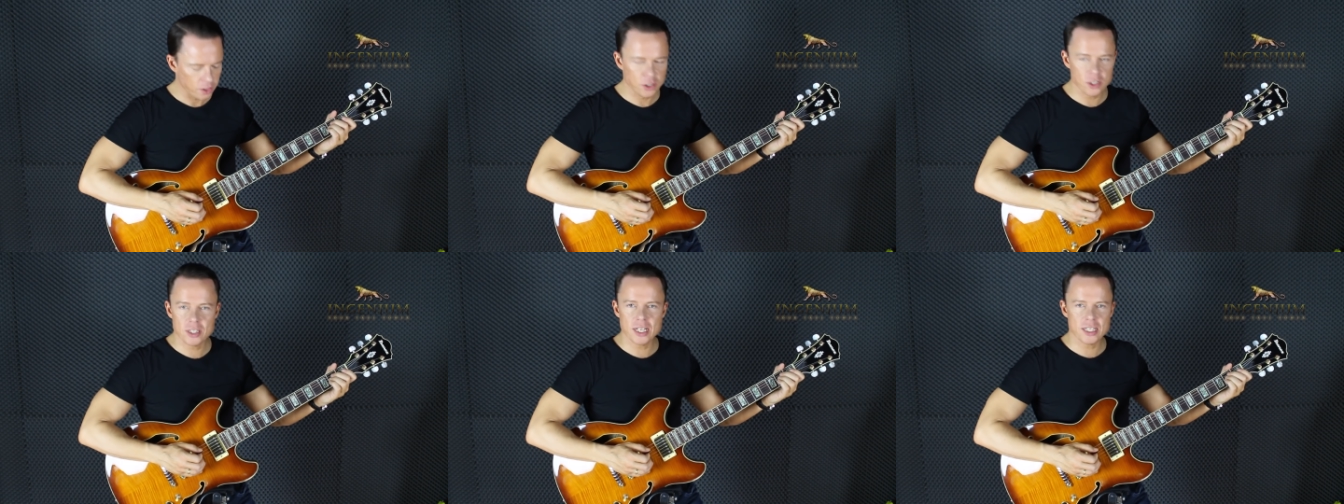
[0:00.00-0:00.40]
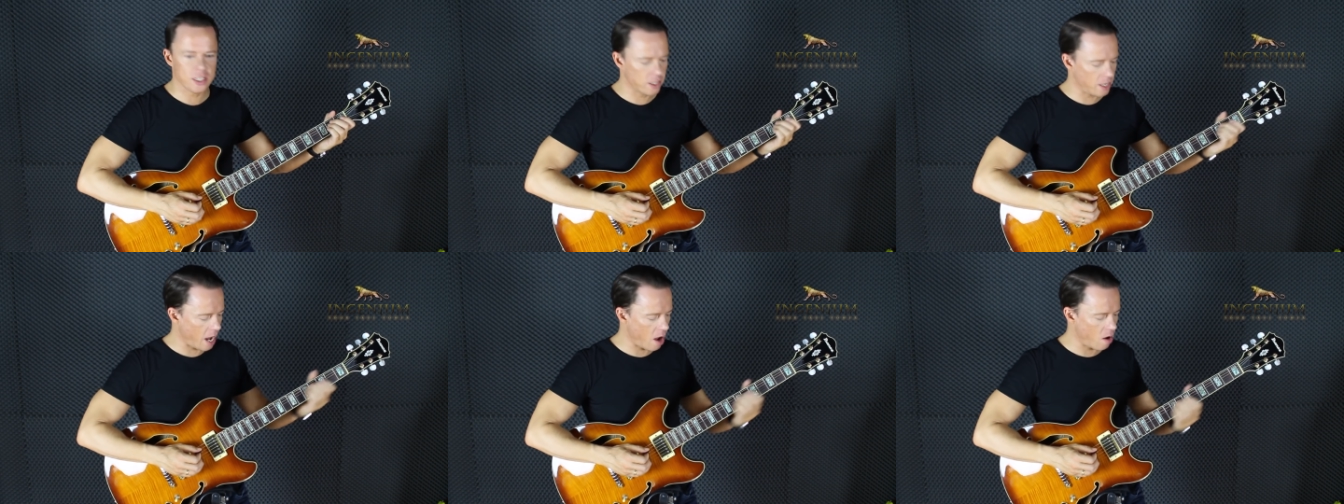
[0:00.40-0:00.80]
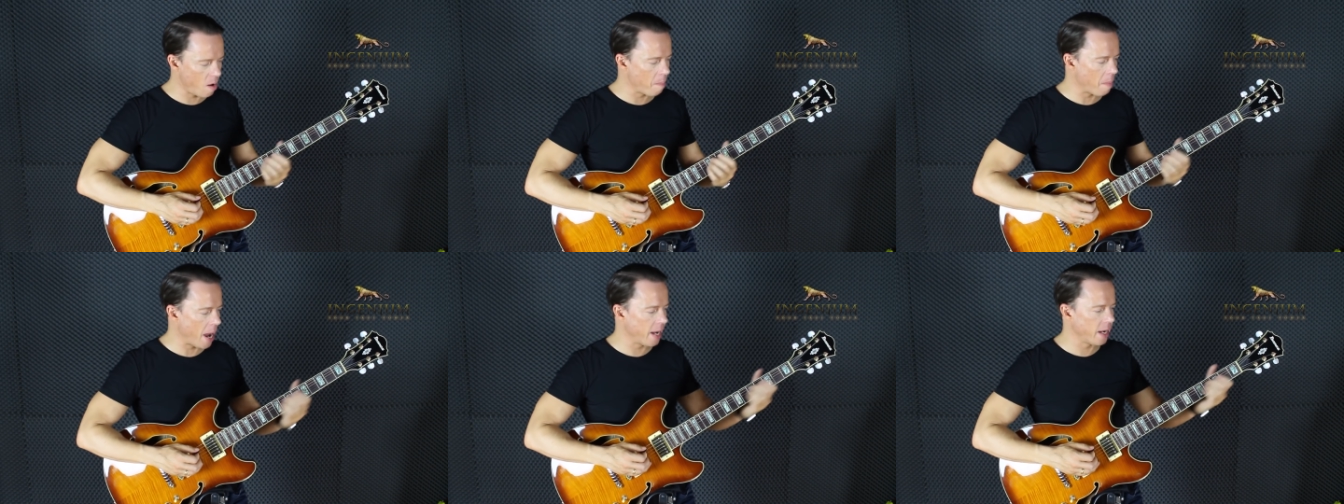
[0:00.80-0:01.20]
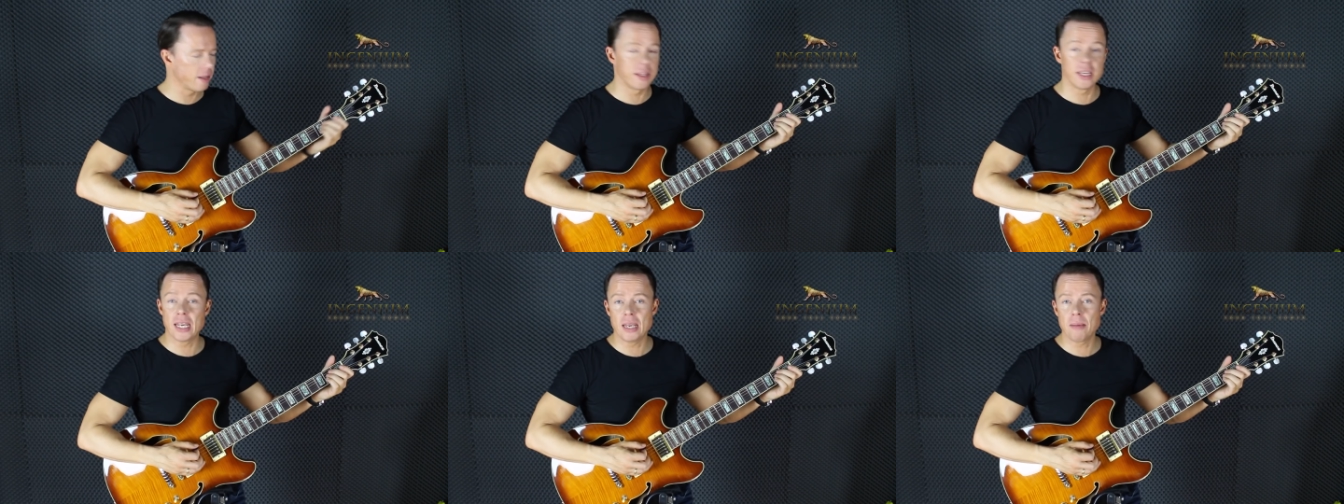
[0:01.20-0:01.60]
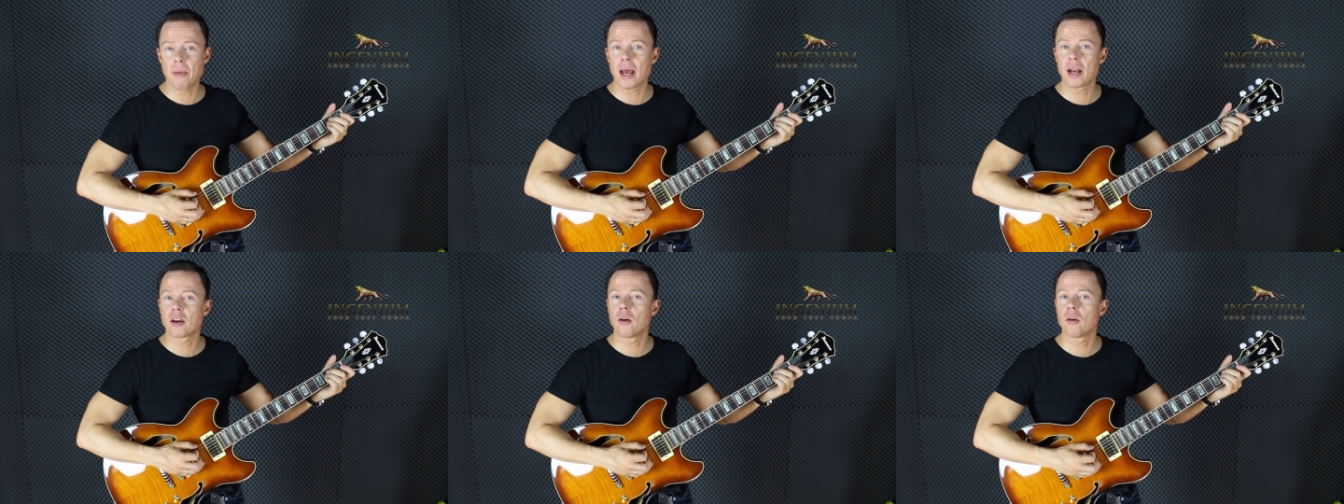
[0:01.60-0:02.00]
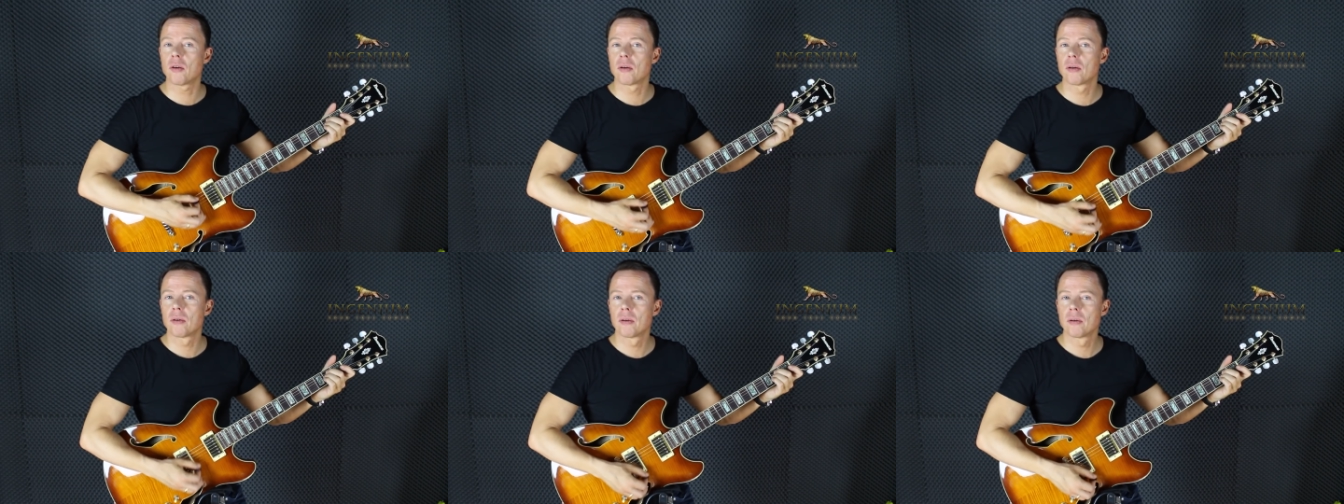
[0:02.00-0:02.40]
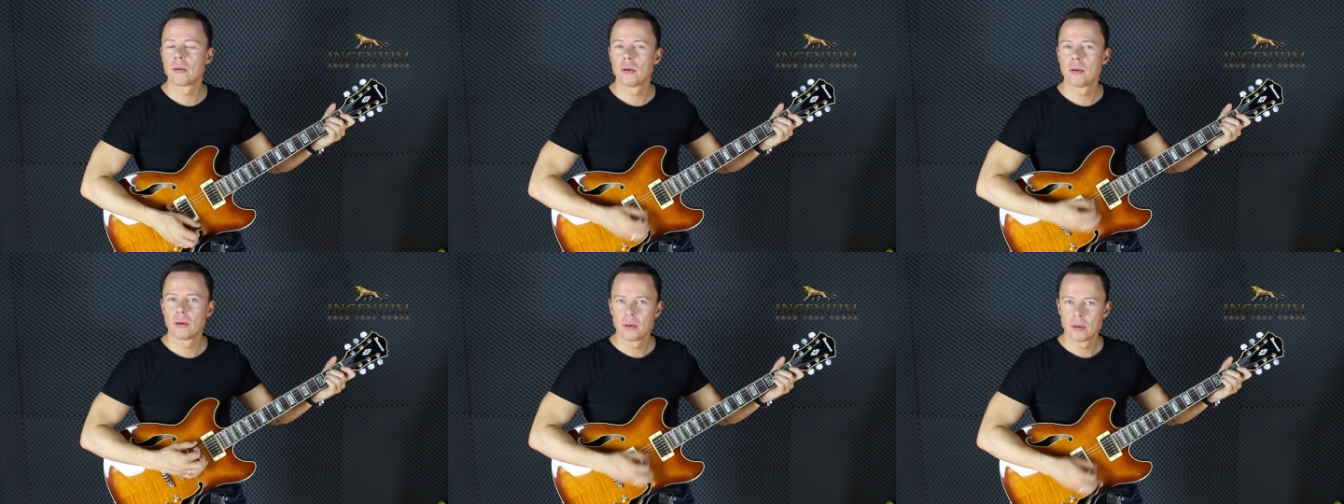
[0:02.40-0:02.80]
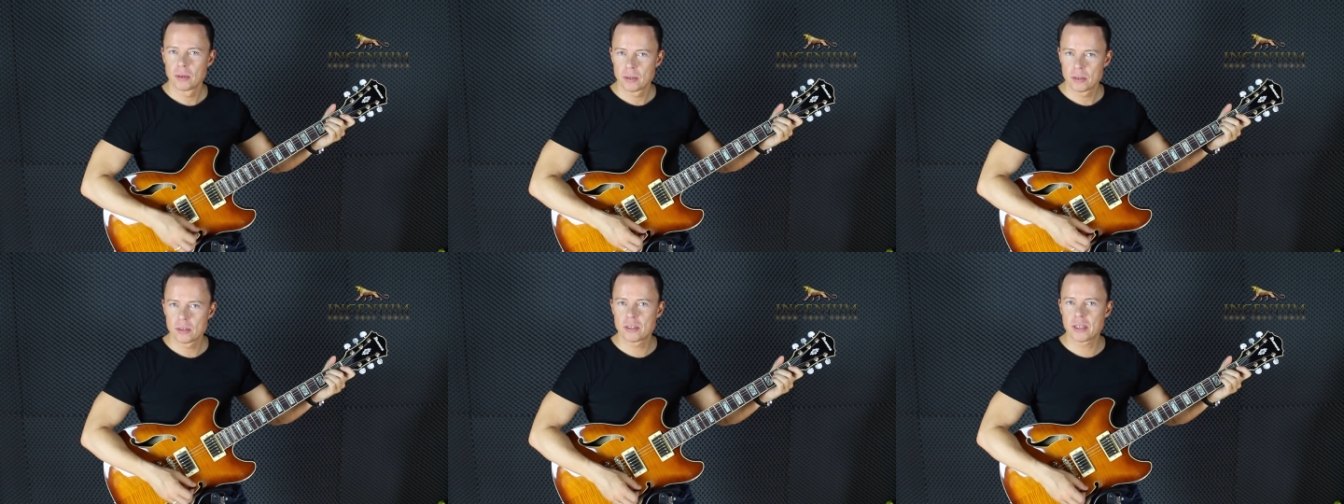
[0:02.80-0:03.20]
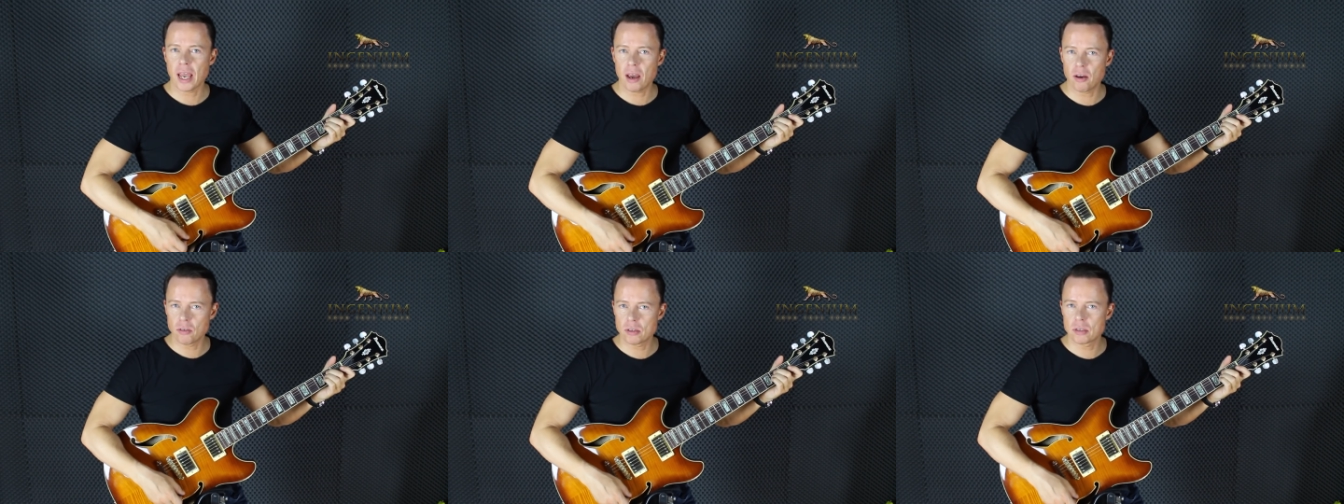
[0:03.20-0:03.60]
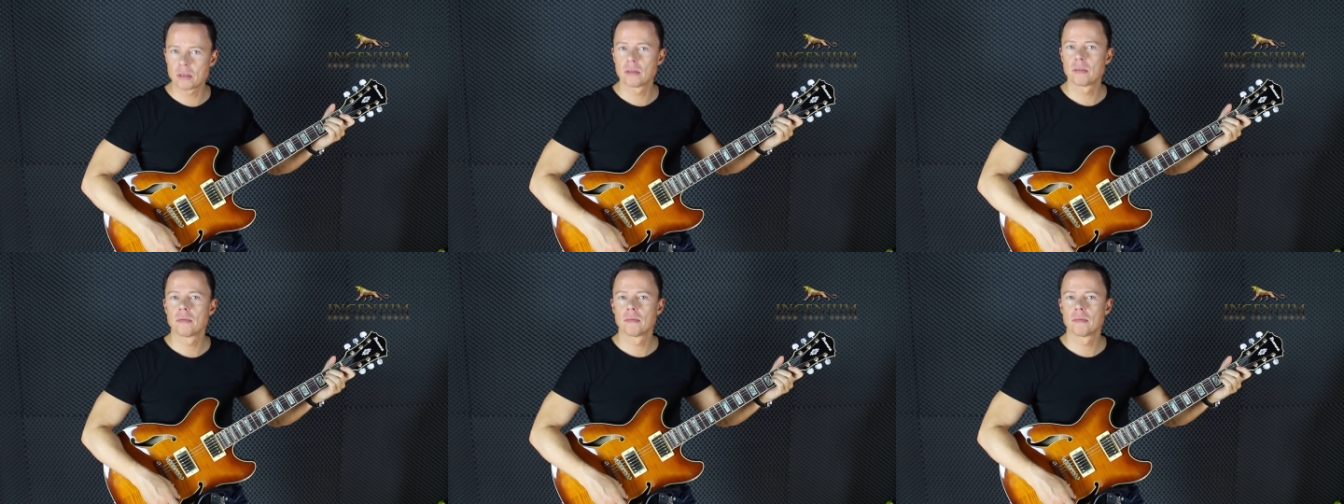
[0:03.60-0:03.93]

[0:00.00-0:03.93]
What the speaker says: just listen to how a minor, the E minor chord sounds.